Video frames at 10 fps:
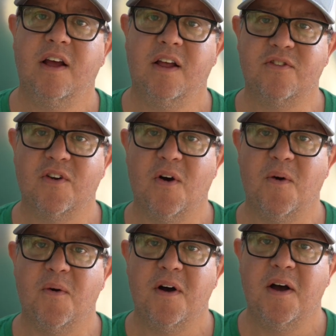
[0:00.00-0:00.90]
And
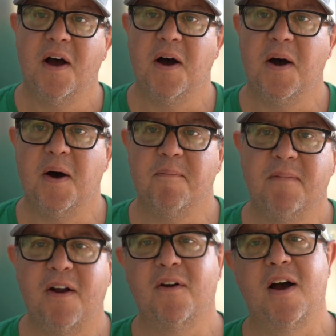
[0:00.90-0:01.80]
so, I
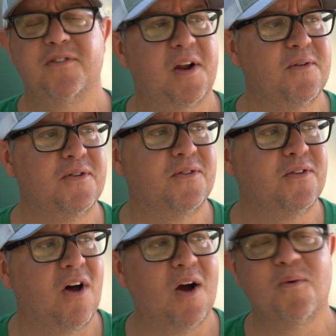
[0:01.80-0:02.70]
don't know, I thought it was
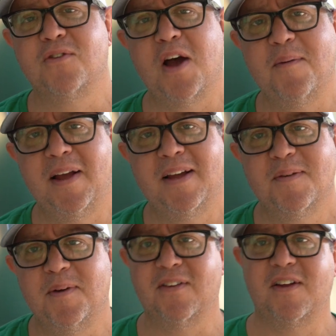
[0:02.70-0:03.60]
this awkward timing
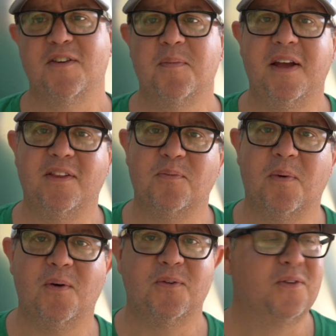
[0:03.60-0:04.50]
because I just made this
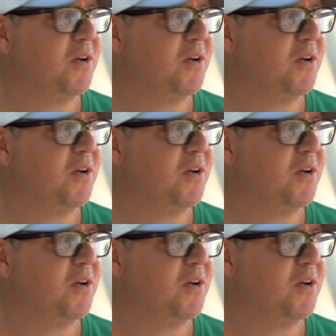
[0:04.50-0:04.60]
post